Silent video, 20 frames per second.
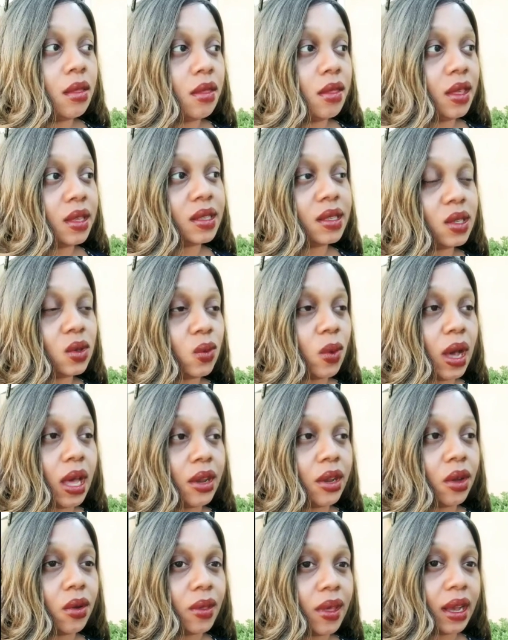This is why
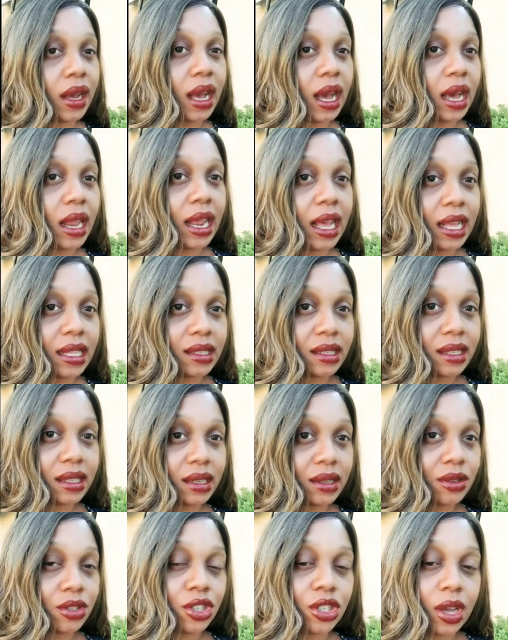I know that God had
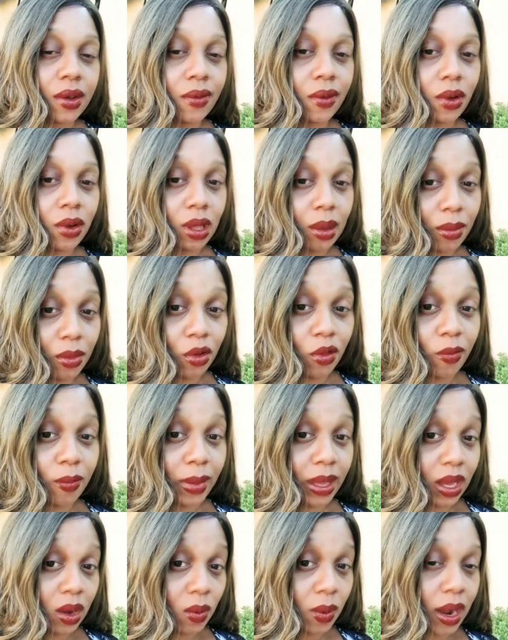to shuffle and move
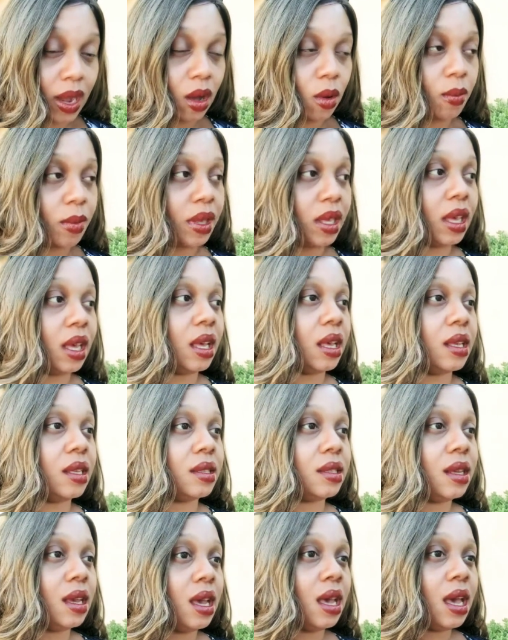me around,
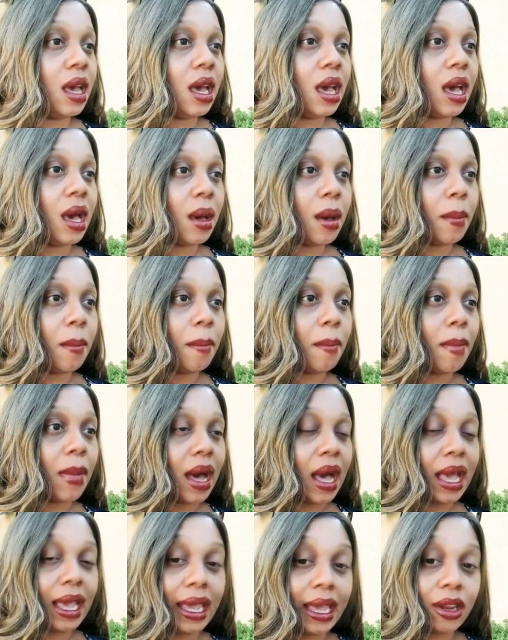because
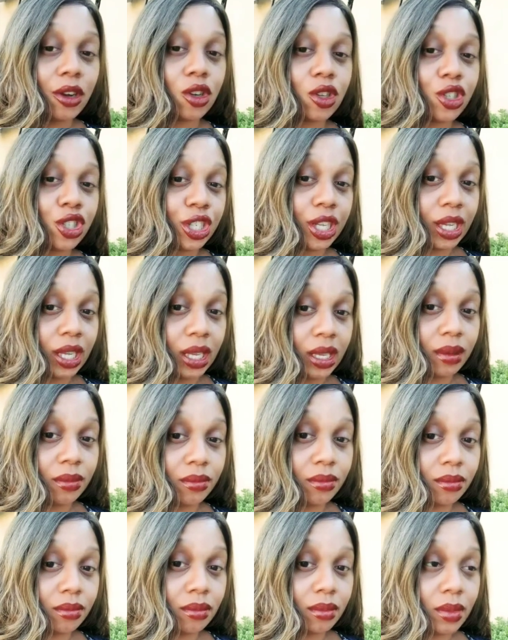my energy
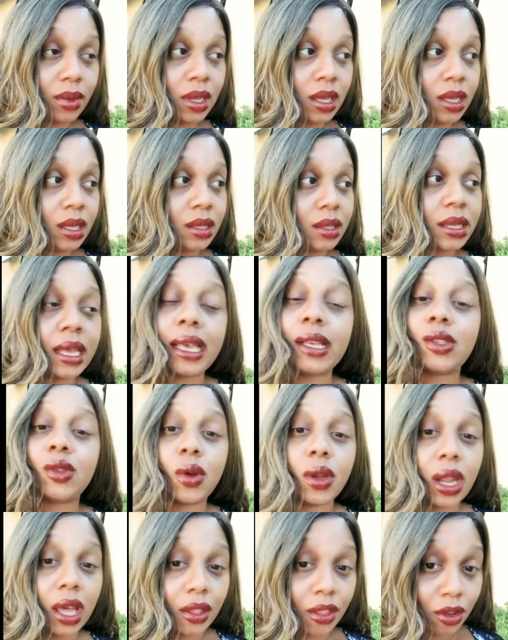takes
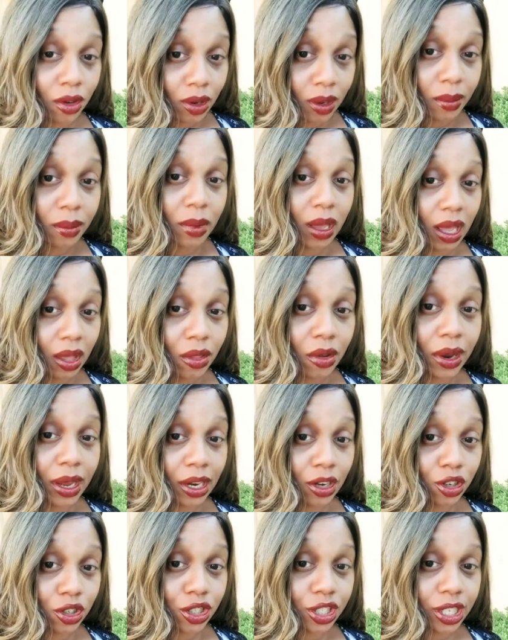on other
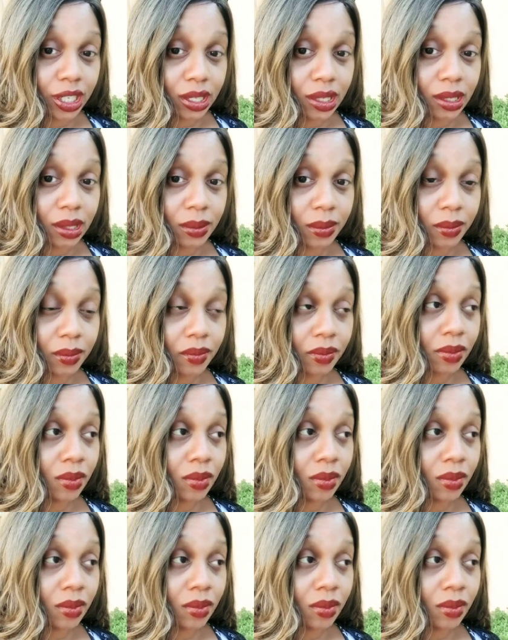energies.